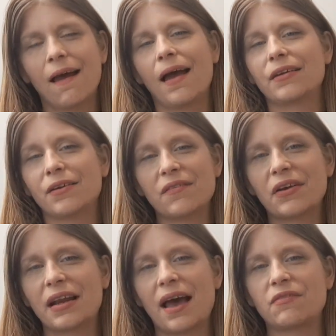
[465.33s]
and you're never
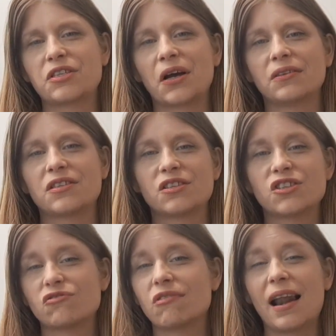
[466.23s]
going to have a chance to
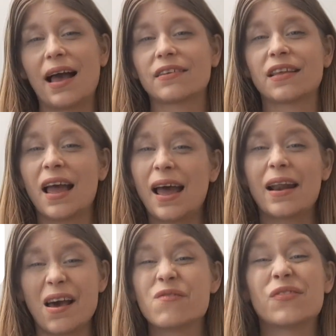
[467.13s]
just relax and
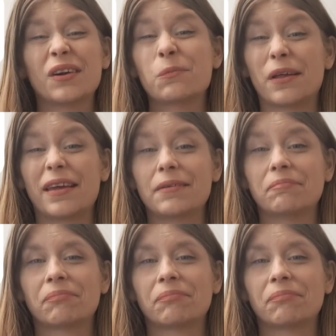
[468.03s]
have fun with it.